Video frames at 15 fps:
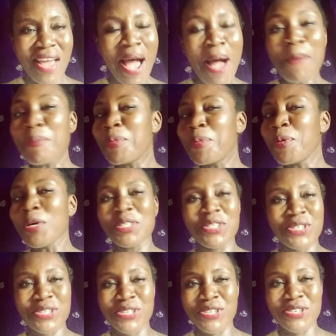and
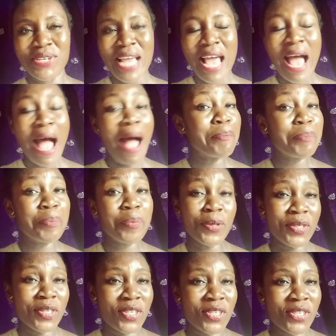push and
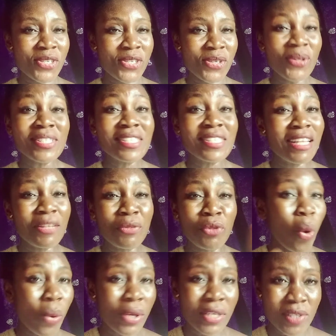push until the
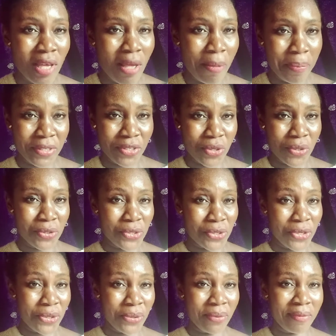door is open
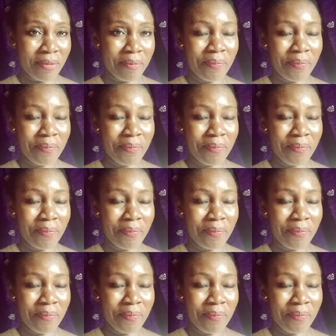unto you.